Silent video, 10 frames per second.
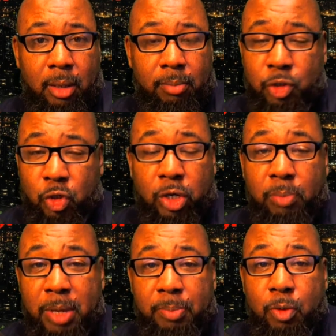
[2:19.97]
Majority
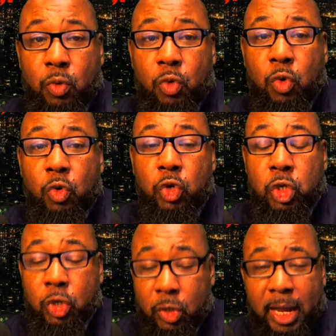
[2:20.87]
of people who
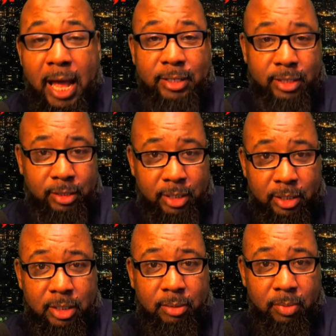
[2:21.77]
utilize the
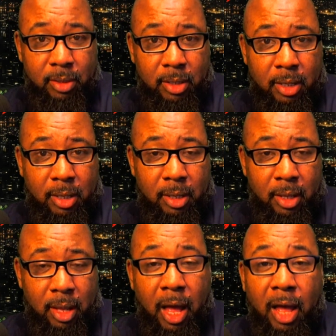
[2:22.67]
system
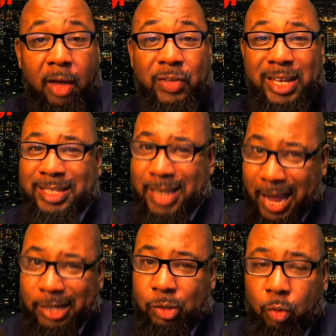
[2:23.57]
of
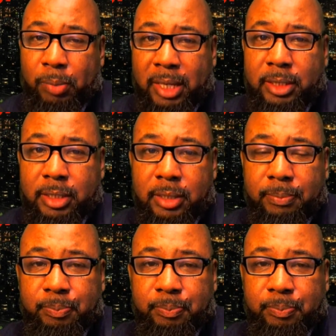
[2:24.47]
entitlements